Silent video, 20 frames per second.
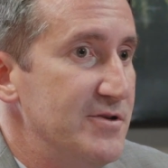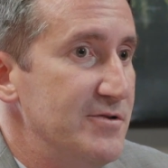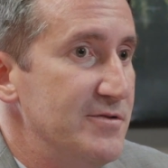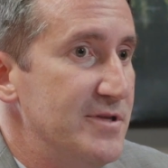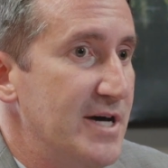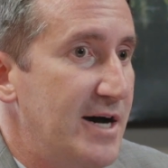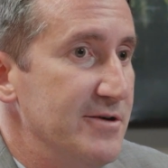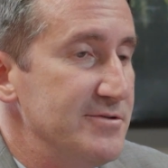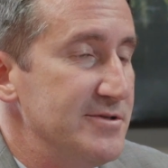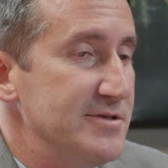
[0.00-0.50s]

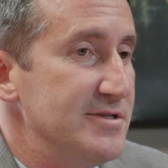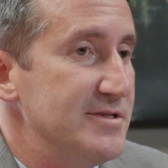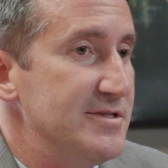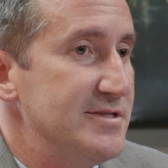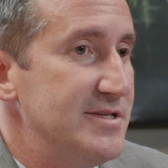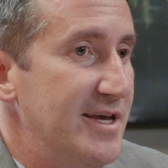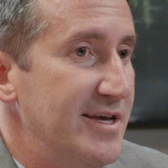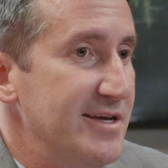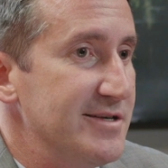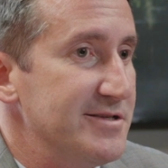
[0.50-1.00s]

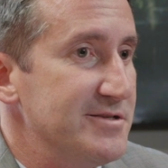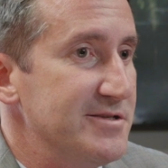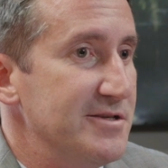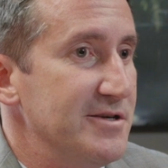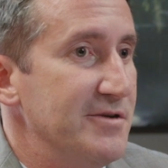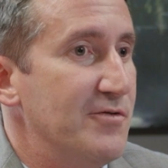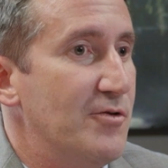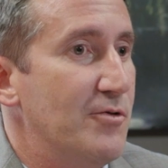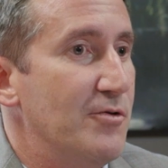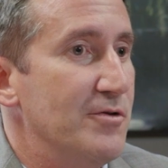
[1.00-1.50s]
2006,
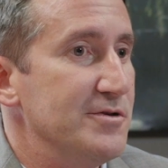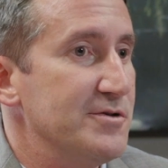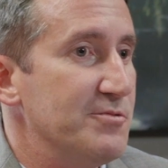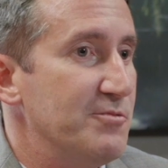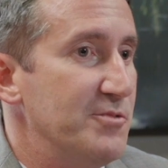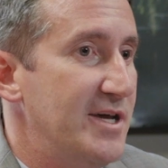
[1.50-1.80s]
of course,